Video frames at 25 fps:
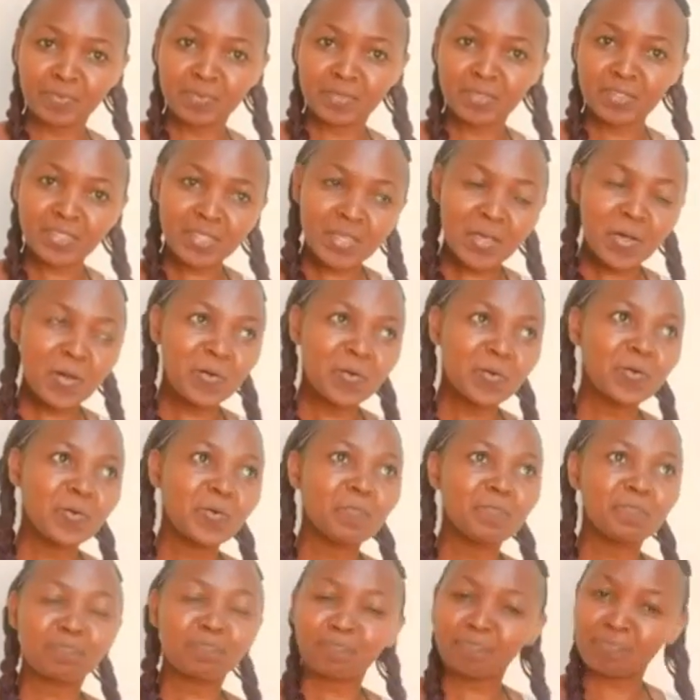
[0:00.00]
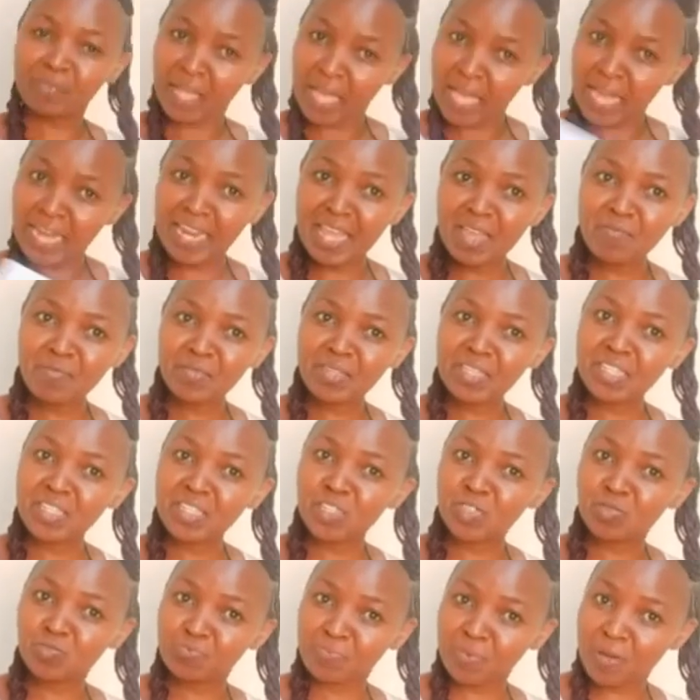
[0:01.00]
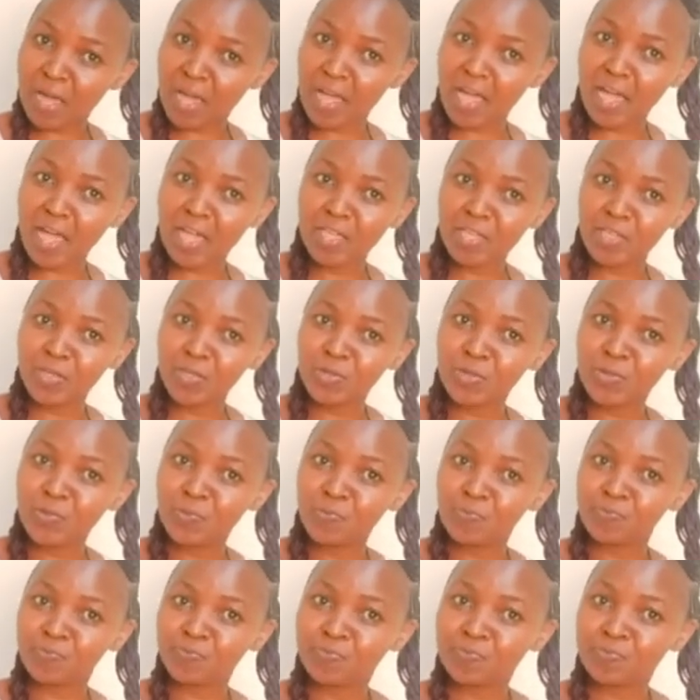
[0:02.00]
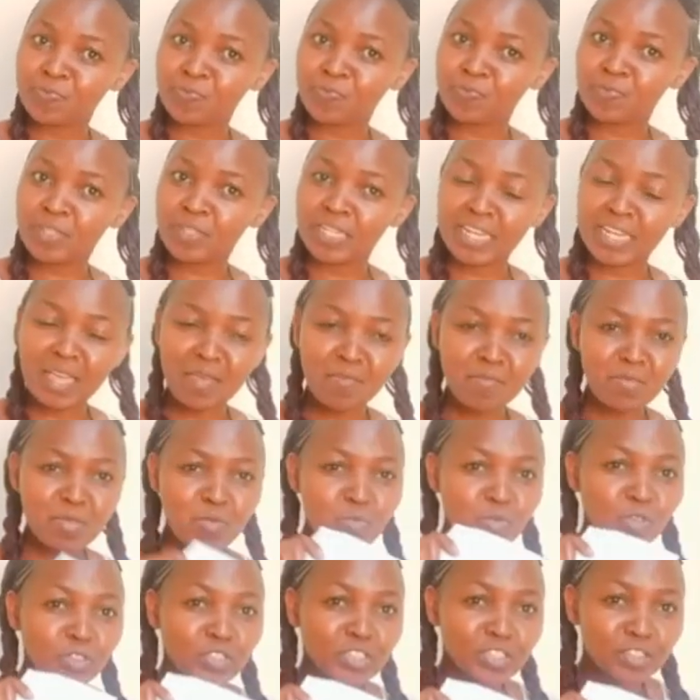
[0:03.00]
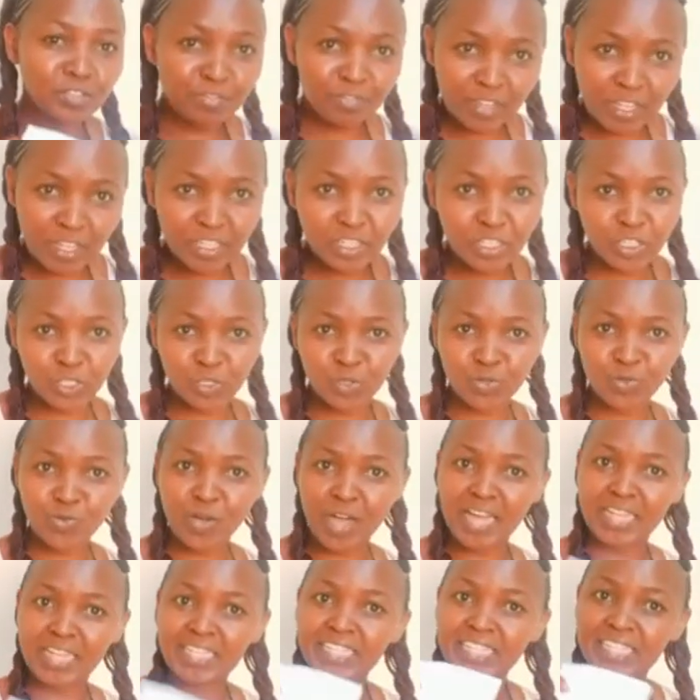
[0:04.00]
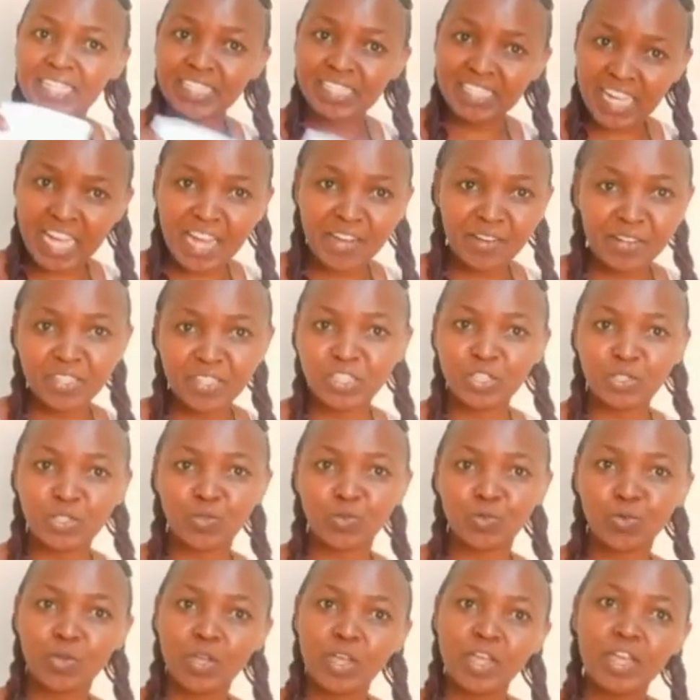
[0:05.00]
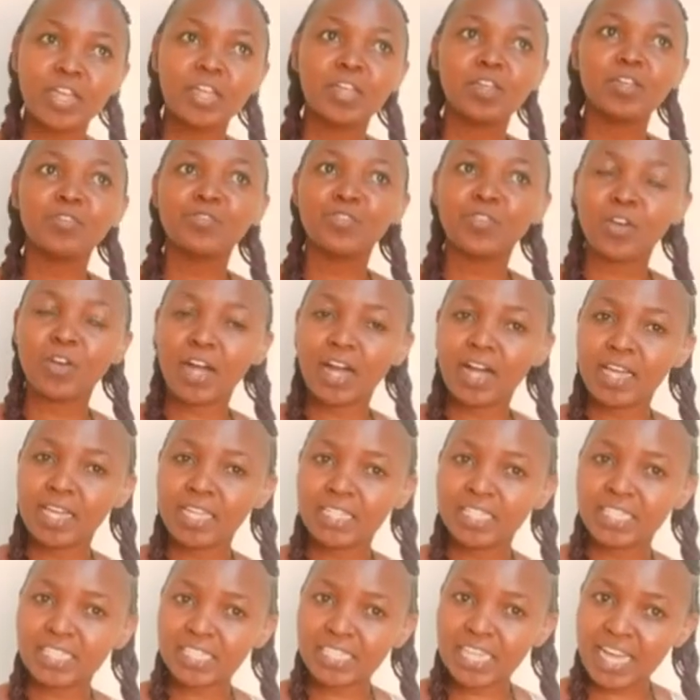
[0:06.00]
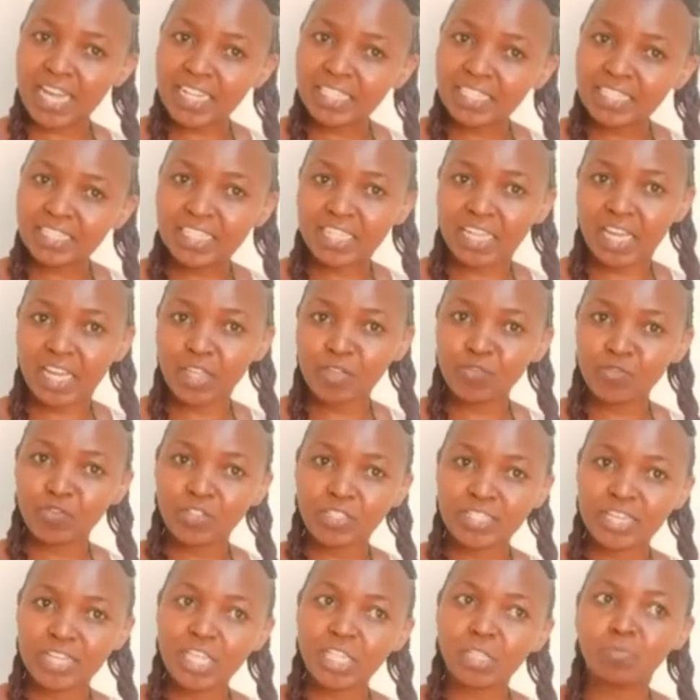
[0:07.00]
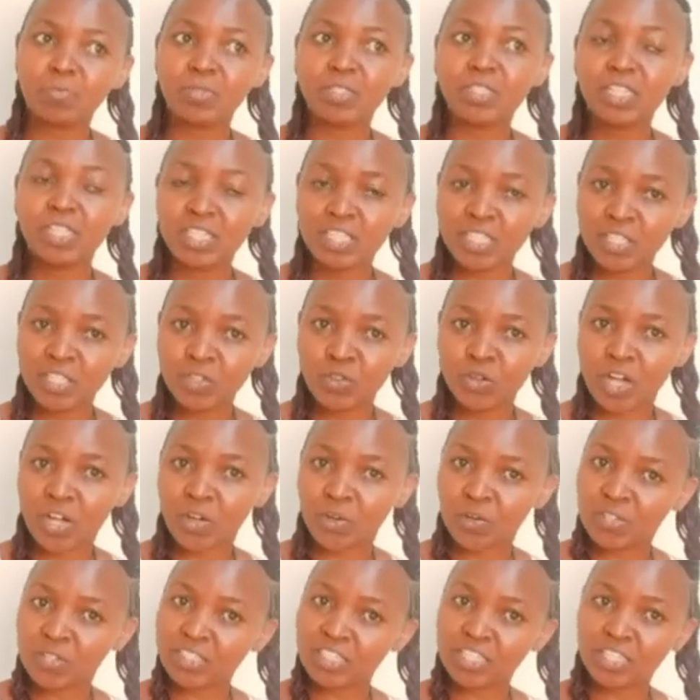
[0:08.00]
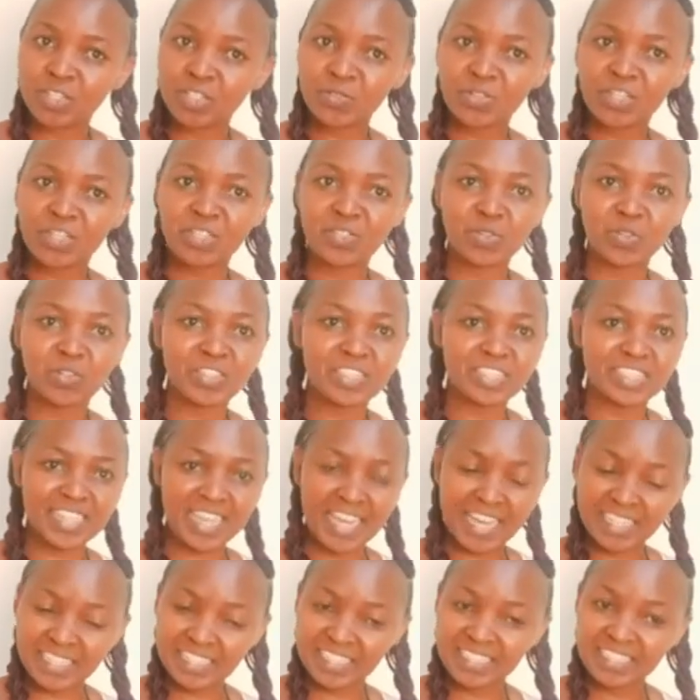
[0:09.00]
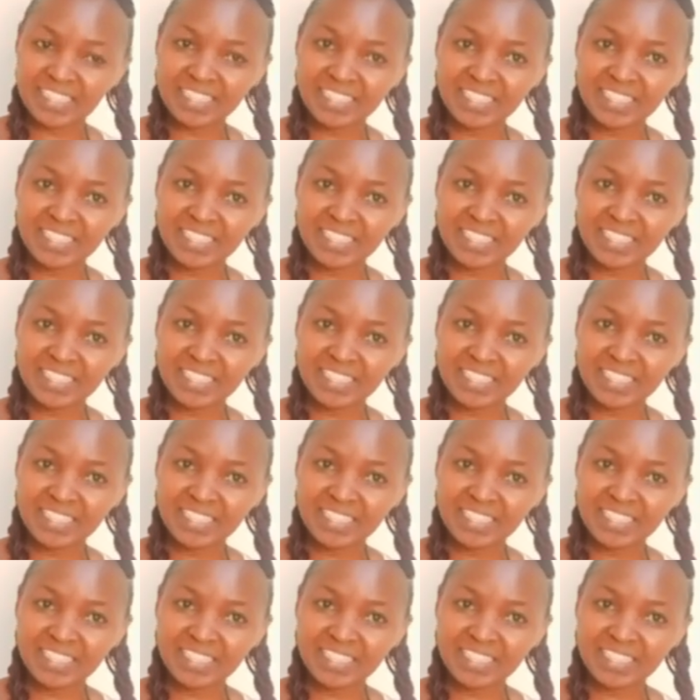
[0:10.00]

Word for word: So let me inspire you, let me motivate you and encourage you if you are a starter, if you're just beginning your content creation journey